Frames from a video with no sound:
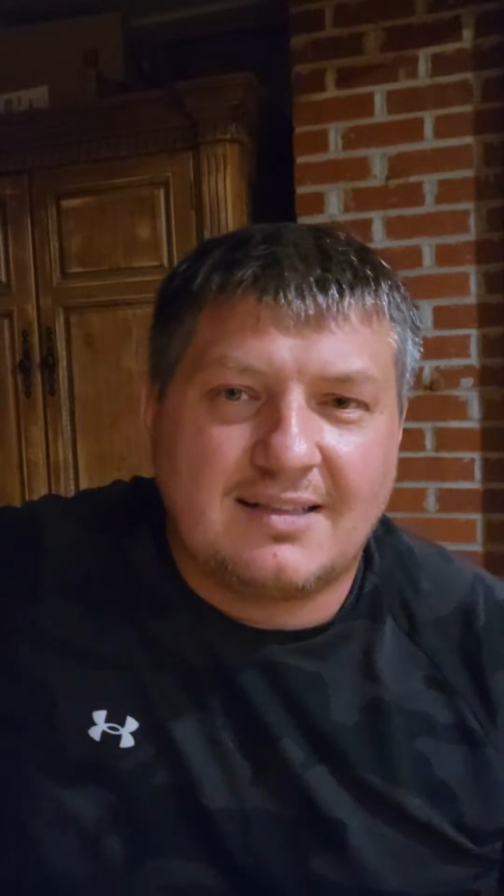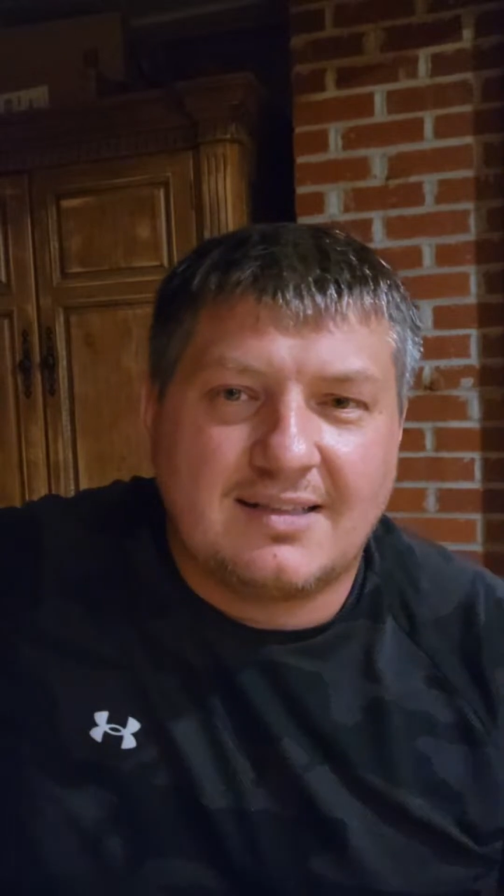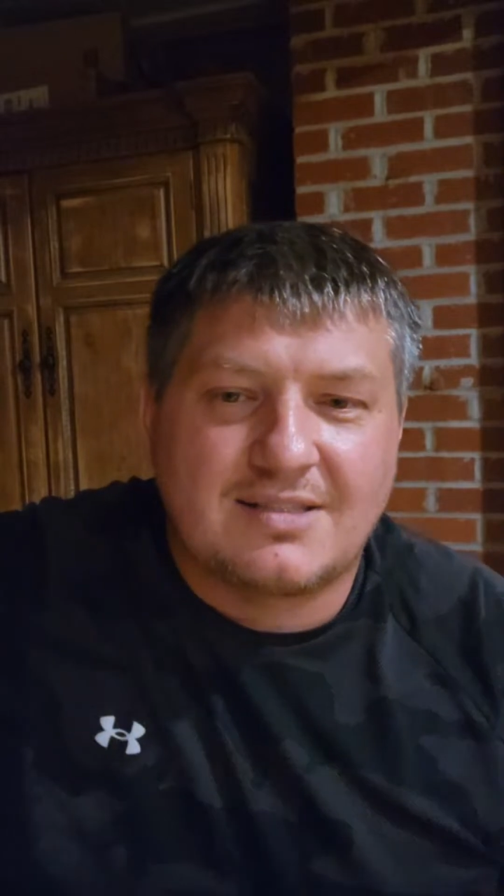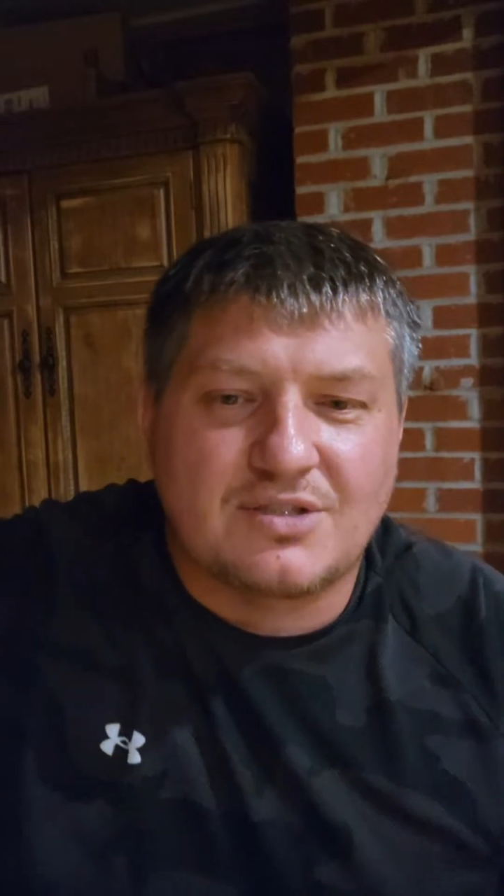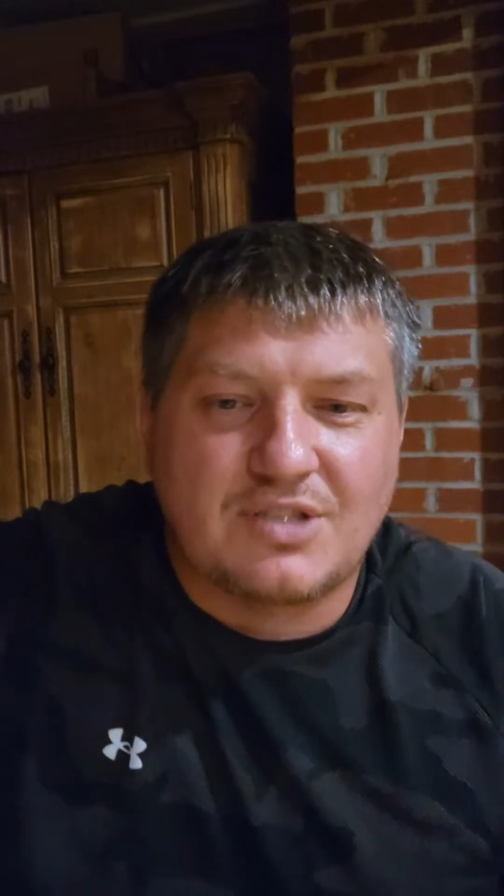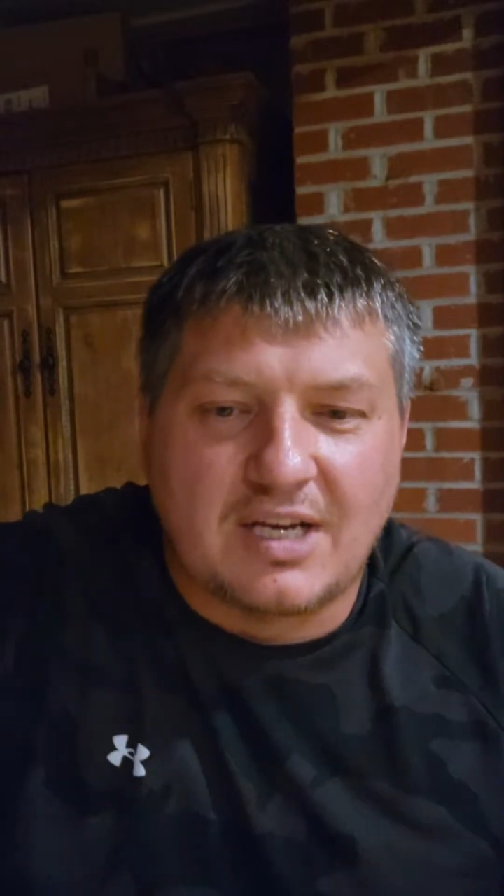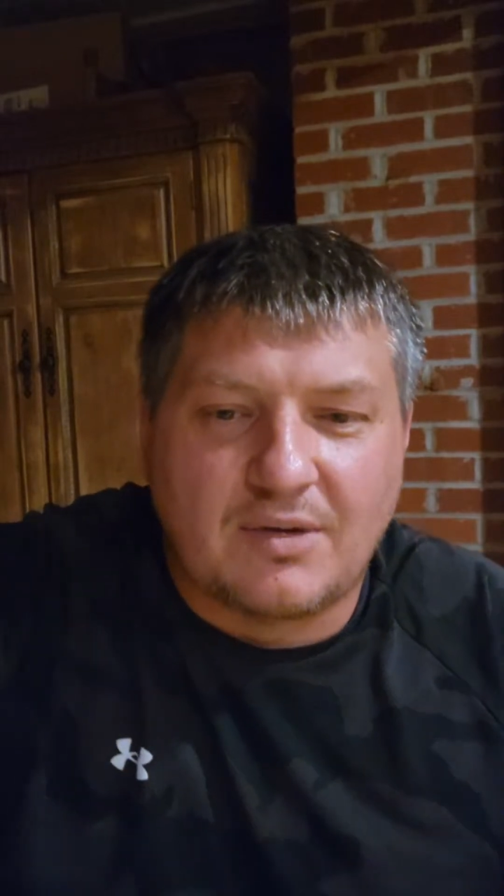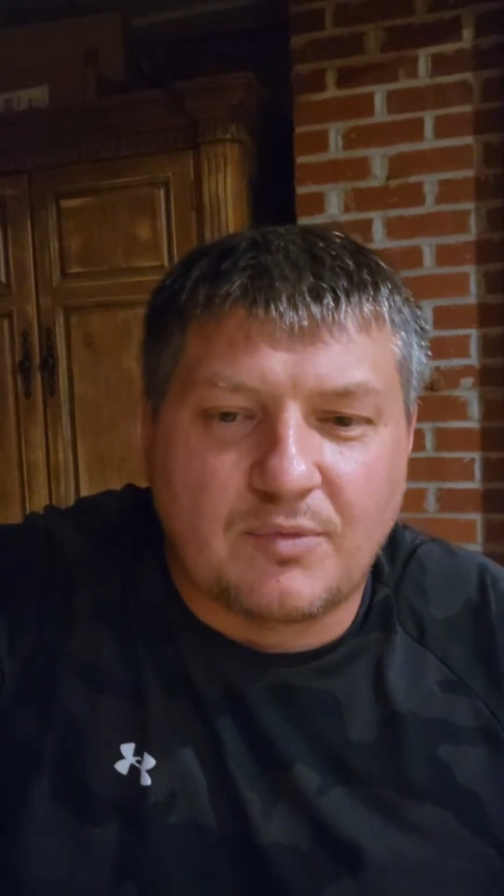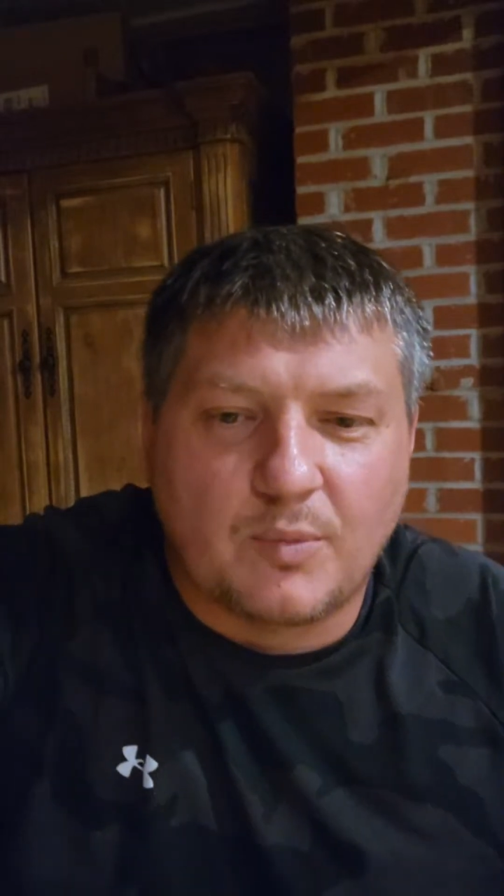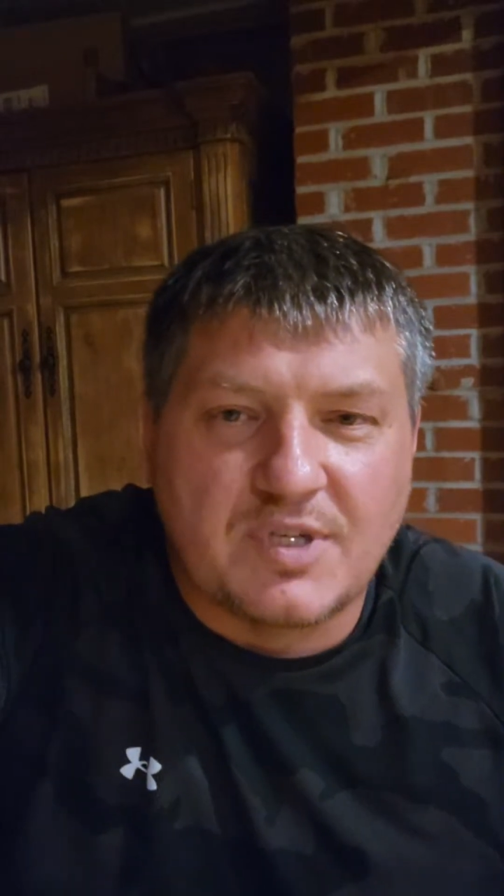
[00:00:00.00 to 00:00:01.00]
This is
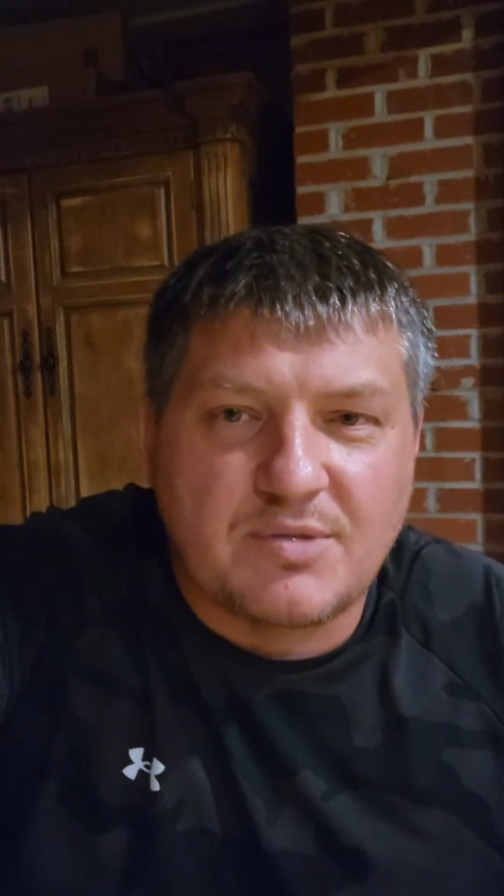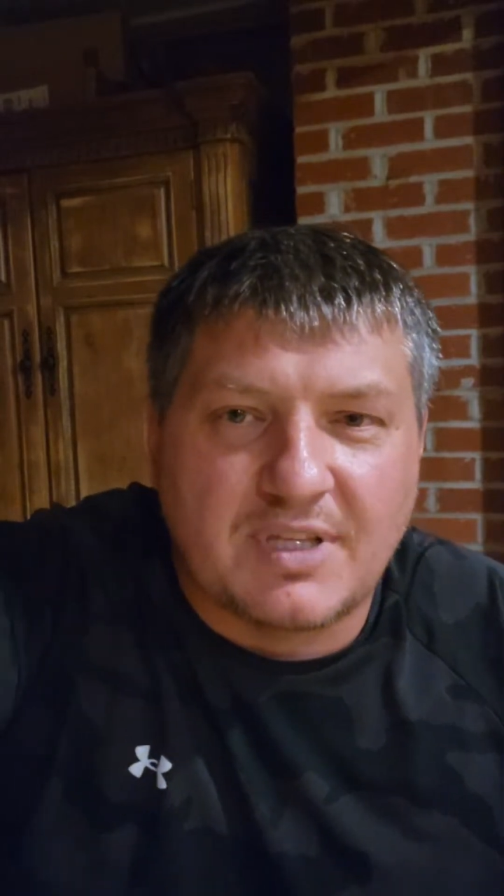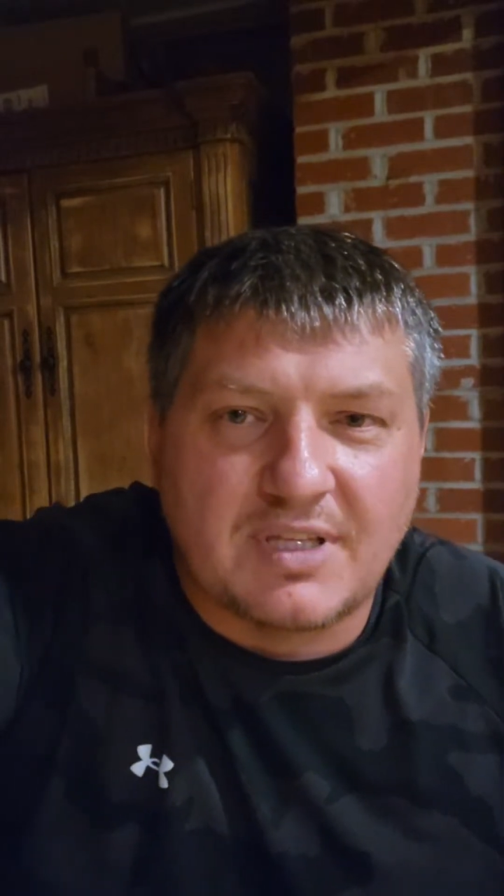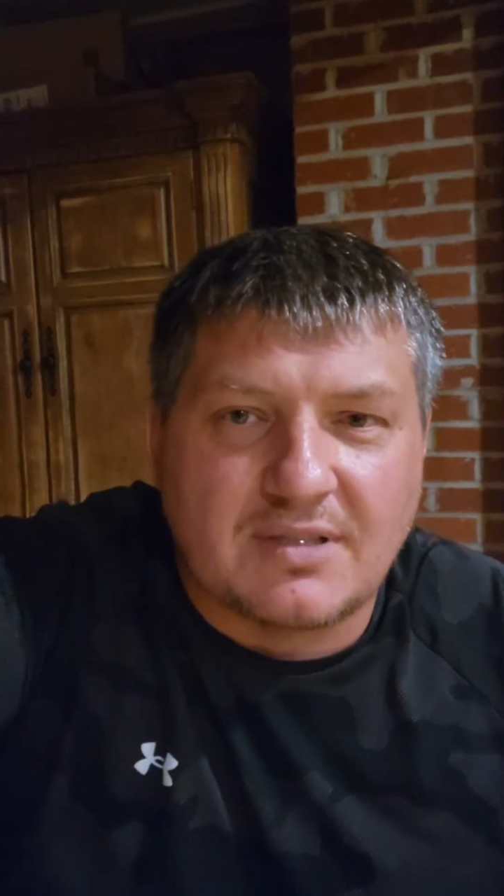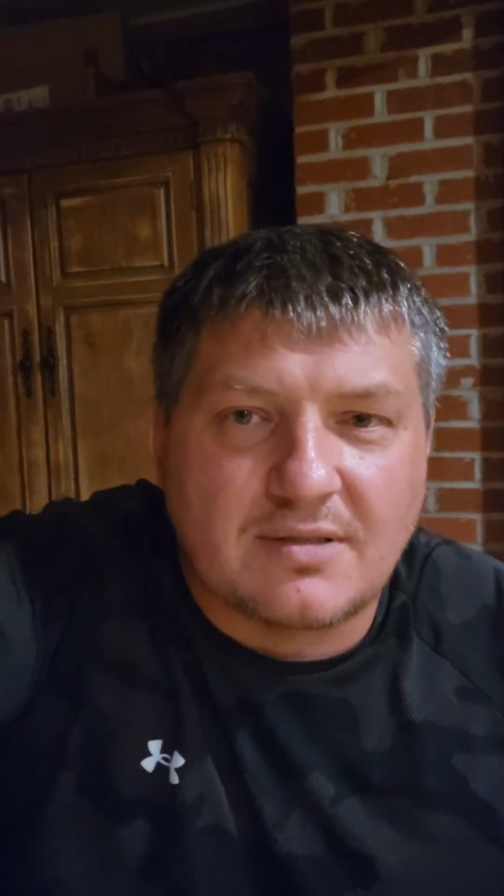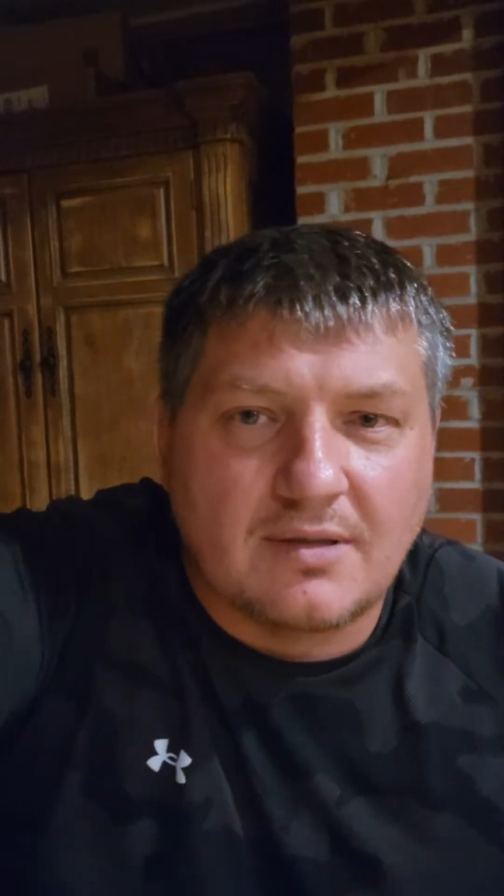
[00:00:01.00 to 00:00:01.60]
Jacob from Wager Me This.